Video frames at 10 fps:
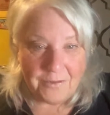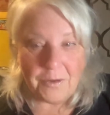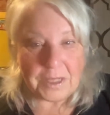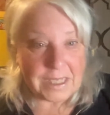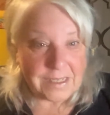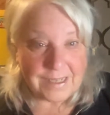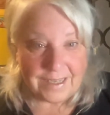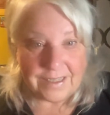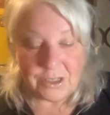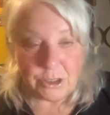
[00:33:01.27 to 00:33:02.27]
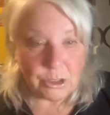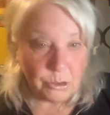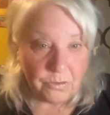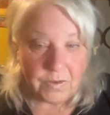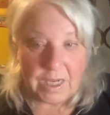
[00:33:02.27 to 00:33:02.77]
And I finally decided to
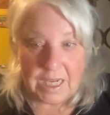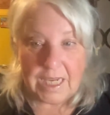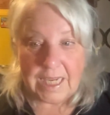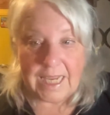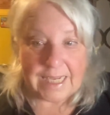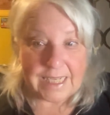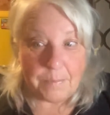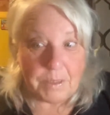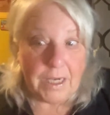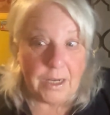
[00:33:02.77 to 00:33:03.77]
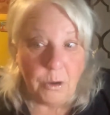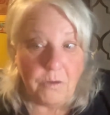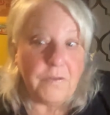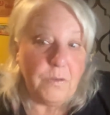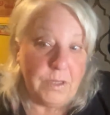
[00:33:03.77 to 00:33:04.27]
just sort of accept that I
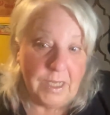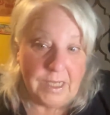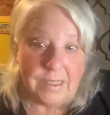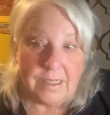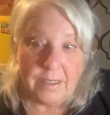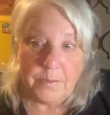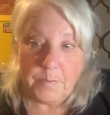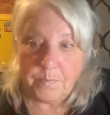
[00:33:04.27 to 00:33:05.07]
know a few things.